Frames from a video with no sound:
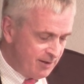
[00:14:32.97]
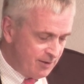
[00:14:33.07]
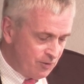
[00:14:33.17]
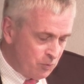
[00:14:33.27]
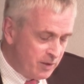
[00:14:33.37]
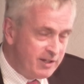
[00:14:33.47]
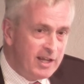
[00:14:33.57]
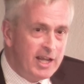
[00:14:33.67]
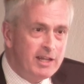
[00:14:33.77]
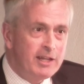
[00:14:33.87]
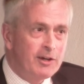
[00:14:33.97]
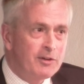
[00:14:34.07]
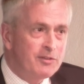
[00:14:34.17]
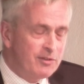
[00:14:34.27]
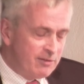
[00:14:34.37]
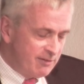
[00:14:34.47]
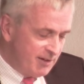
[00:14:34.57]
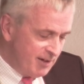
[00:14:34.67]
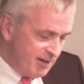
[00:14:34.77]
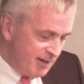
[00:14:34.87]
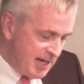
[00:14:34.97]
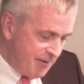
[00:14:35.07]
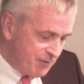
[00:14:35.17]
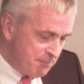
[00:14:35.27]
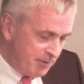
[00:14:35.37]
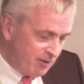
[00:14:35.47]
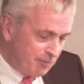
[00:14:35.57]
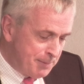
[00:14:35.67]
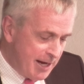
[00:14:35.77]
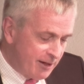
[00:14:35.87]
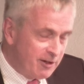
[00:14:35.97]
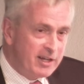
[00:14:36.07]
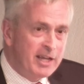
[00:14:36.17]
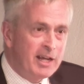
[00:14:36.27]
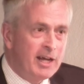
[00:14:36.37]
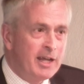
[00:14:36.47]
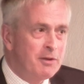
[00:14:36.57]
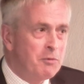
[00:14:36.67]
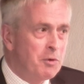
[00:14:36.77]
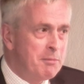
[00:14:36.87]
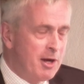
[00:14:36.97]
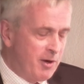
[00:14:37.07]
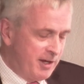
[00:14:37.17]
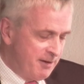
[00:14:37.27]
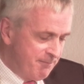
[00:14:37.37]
28 years after Mrs. Packard and I were married.